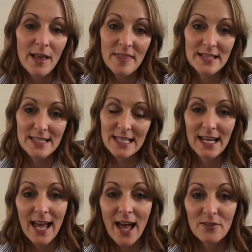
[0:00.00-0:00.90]
that's going
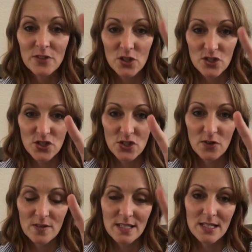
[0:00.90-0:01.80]
to have your
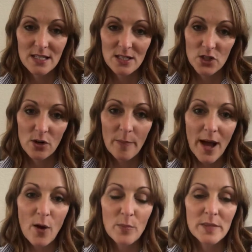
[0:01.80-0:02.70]
services, your
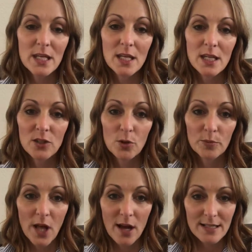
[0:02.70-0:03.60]
About Me, your
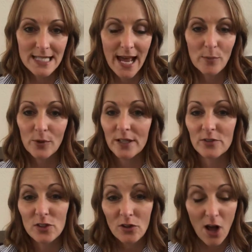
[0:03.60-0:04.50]
blog tab,
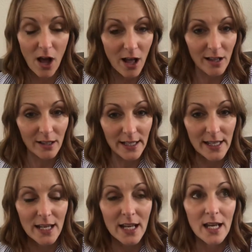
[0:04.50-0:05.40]
whatever you call it,